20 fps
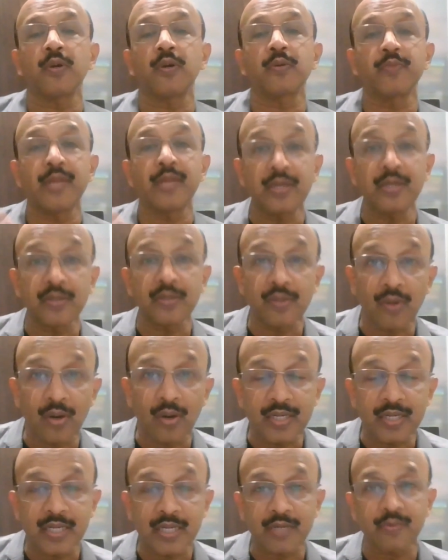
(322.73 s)
or will
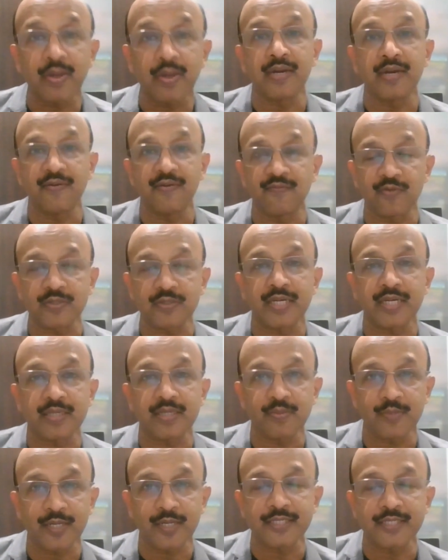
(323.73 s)
not require lymphocyte
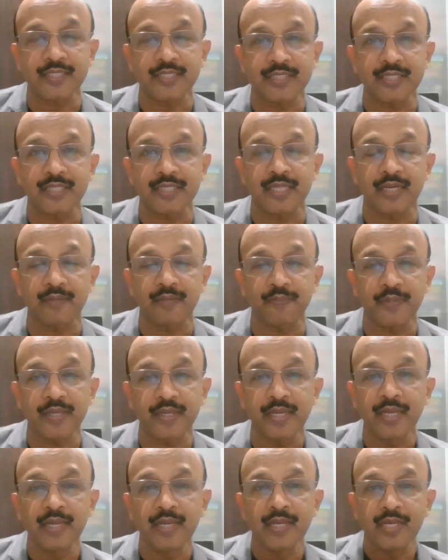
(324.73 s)
immunization
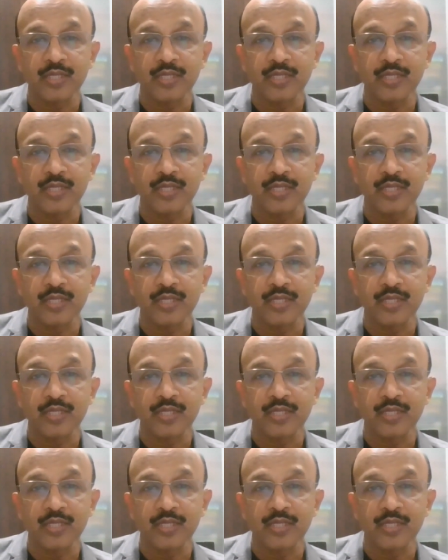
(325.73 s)
therapy,